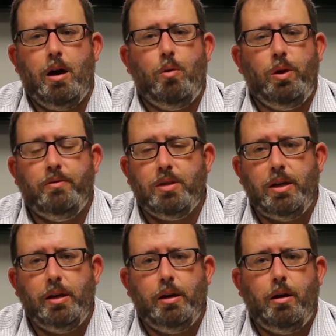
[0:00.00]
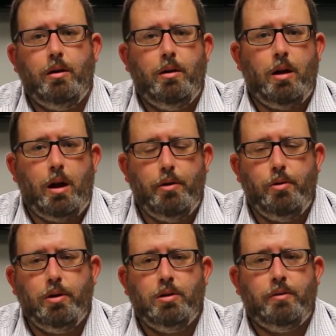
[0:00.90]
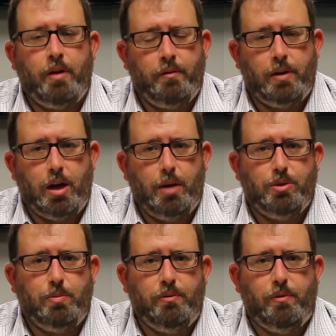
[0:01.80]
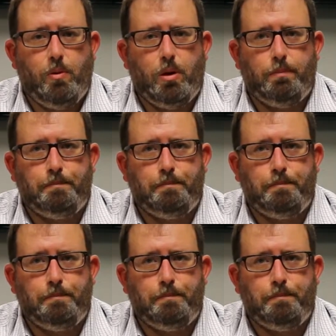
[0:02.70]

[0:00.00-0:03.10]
we've seen it hundreds of times before.